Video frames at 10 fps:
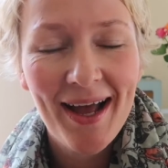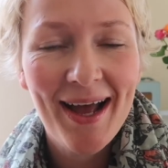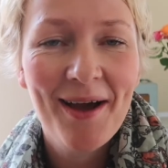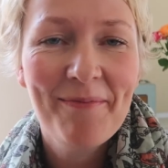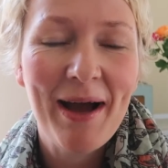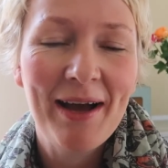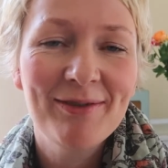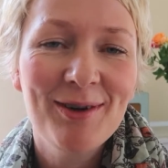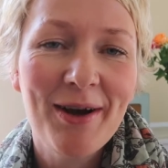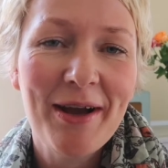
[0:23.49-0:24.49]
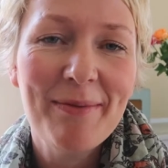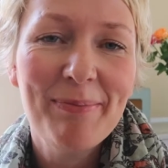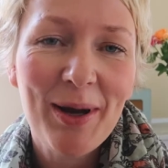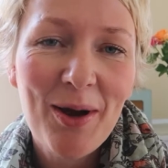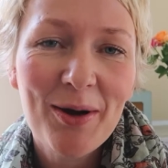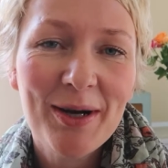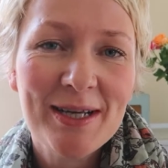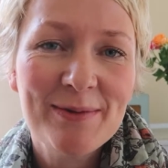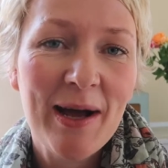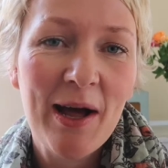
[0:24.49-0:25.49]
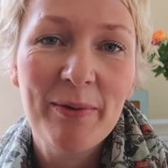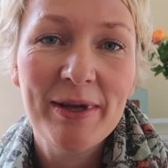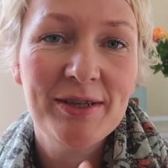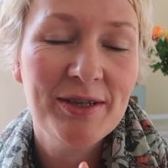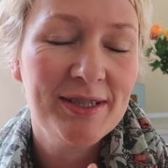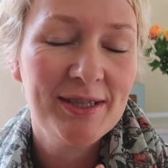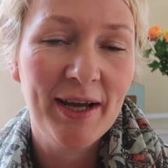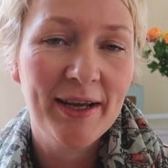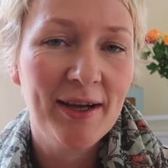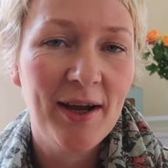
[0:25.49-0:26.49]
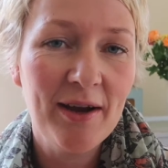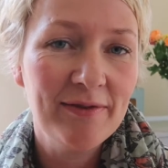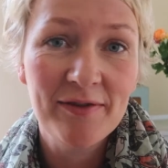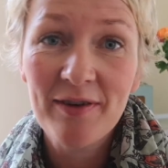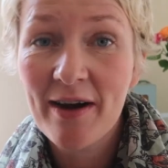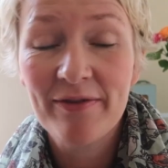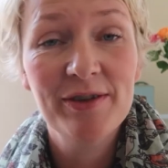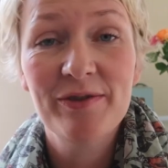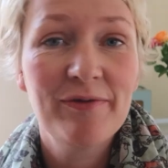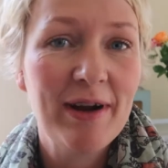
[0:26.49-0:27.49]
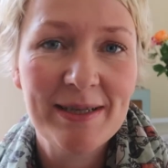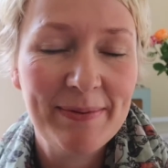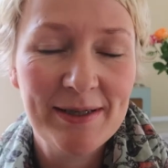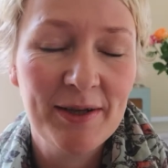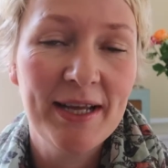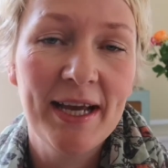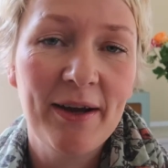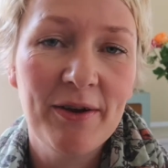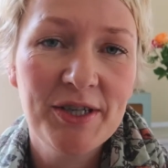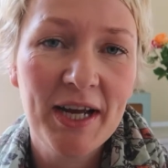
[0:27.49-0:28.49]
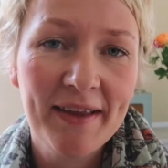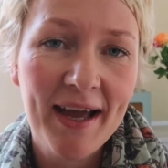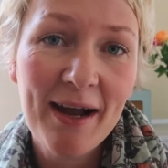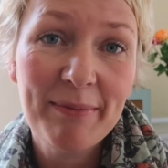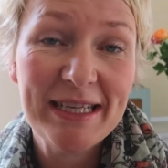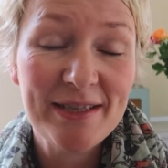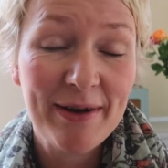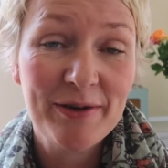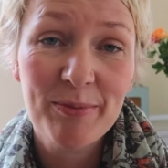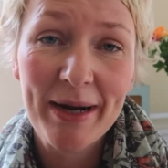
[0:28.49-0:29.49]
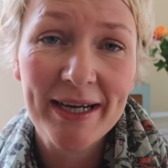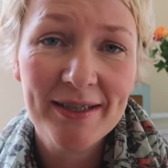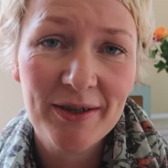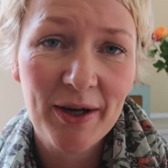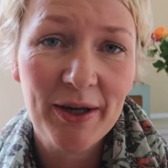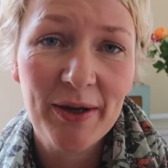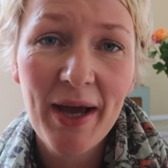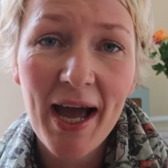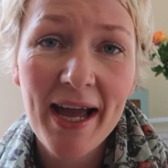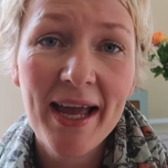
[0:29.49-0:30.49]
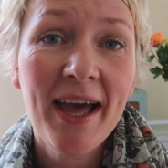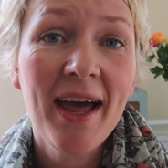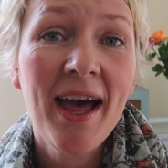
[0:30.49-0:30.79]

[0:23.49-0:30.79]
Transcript: Um, I've got a blog as well with just like over 500 recipes on there. Go and check that out, mrsrachelbrady.co.uk.